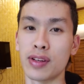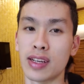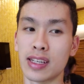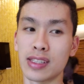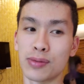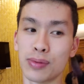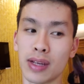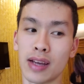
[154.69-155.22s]

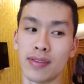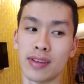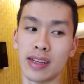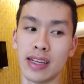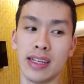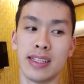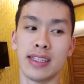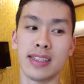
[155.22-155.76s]
because we haven't
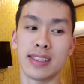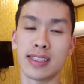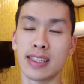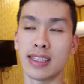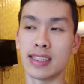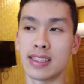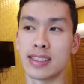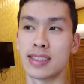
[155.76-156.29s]
eaten
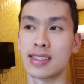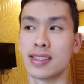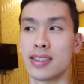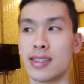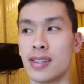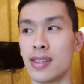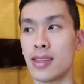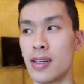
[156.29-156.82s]
since
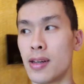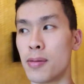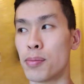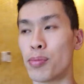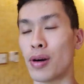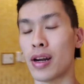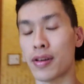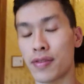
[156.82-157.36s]

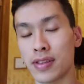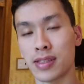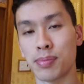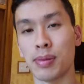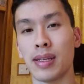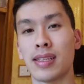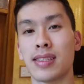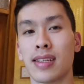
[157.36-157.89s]
breakfast,
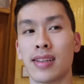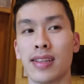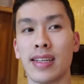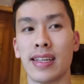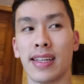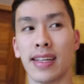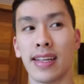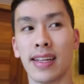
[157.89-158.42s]
basically.